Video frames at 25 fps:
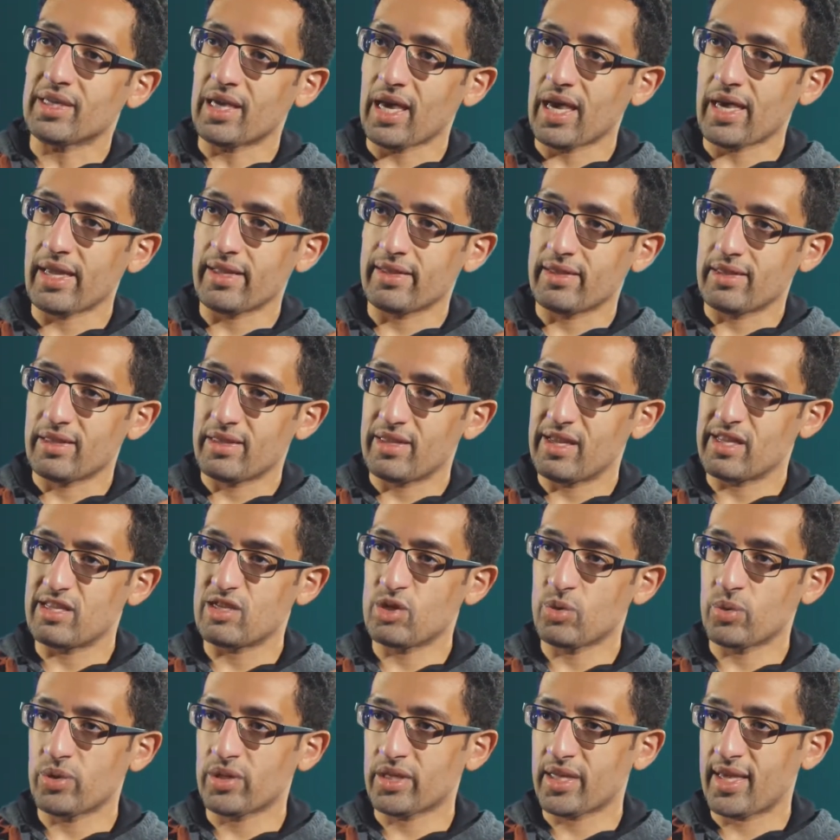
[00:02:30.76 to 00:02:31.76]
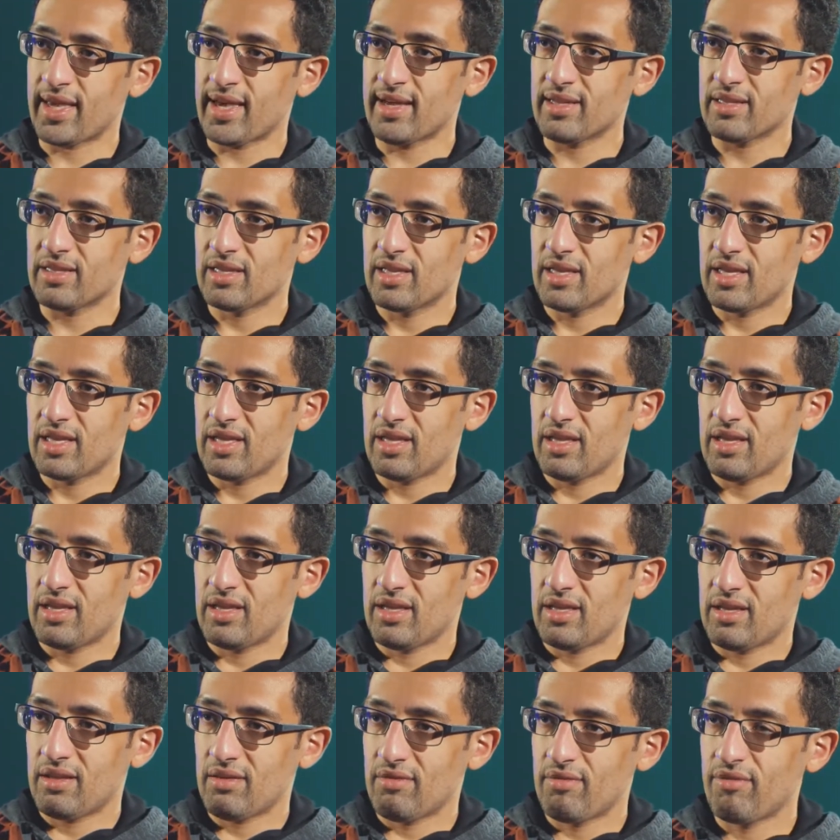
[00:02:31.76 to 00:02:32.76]
gain that you will get
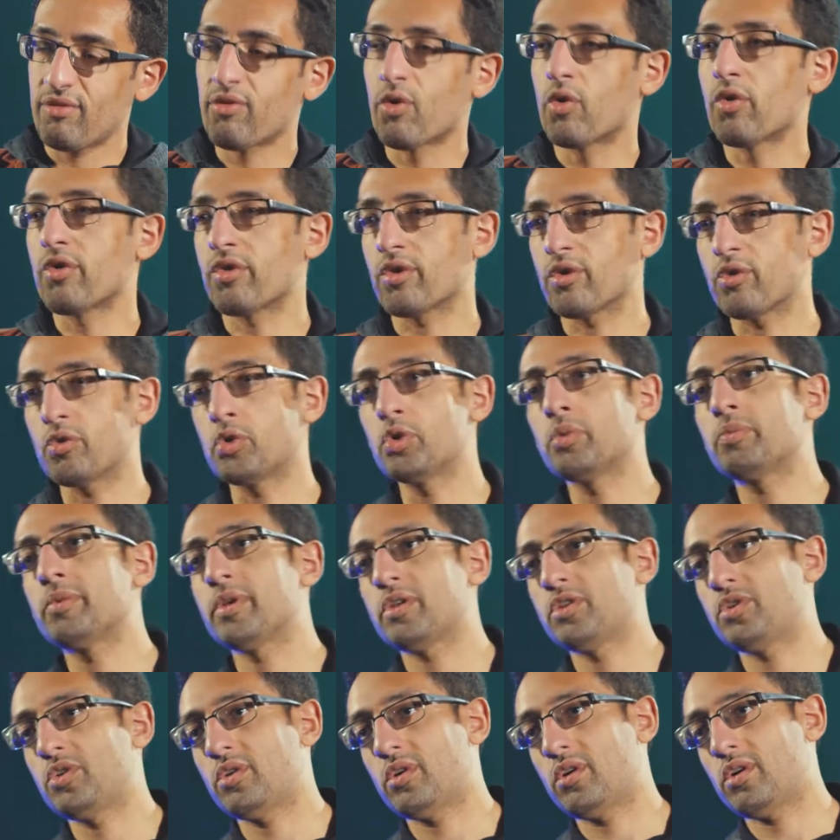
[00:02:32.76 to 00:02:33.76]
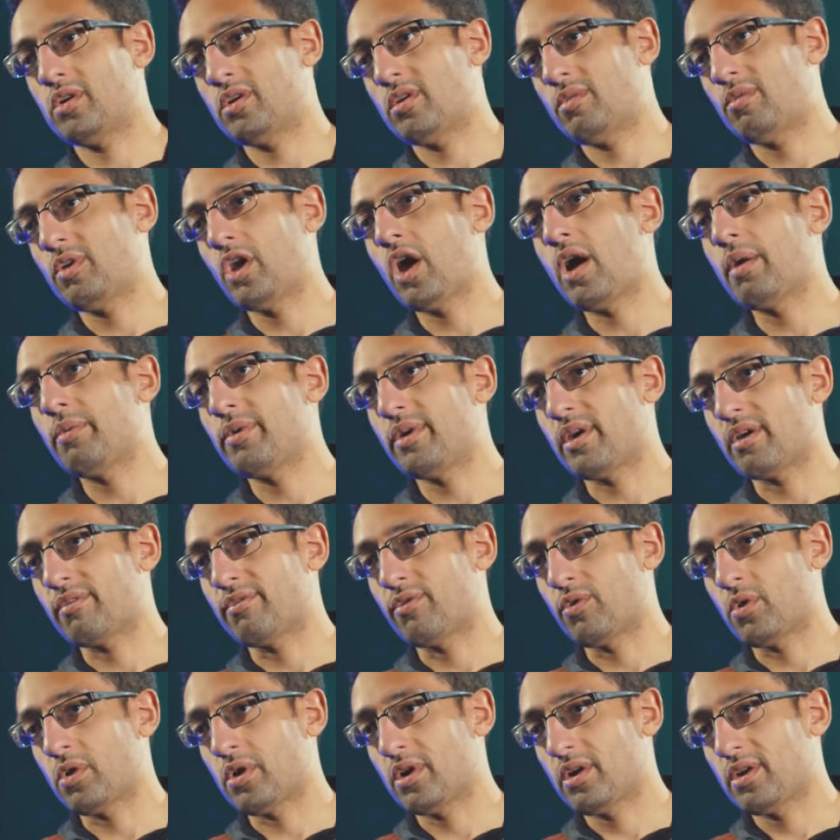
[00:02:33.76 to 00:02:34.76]
for the group that you're lobbying
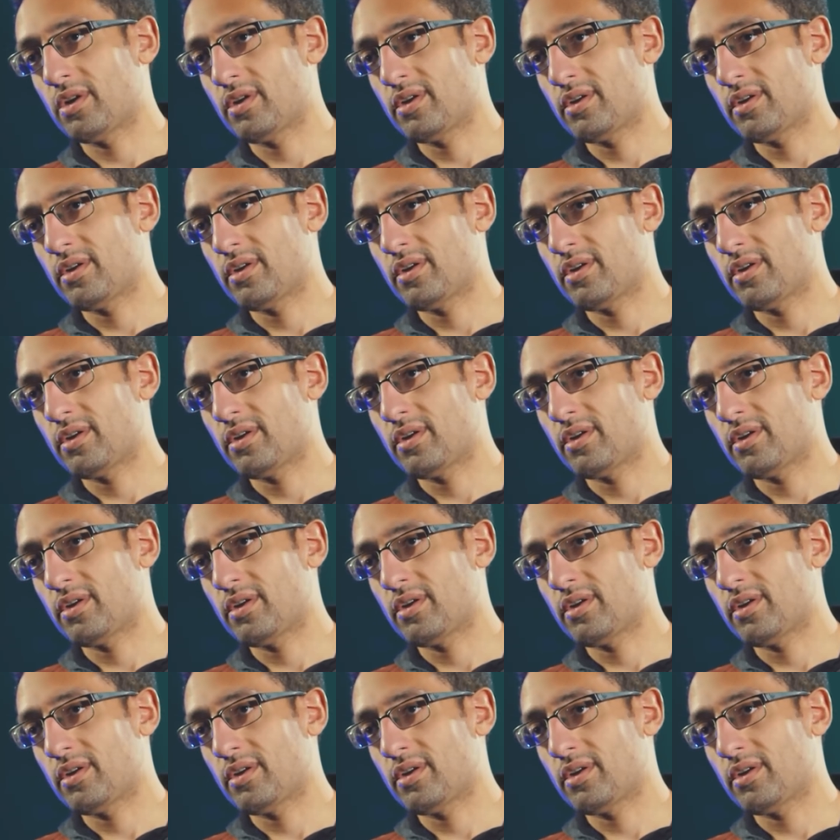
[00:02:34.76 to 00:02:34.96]
for.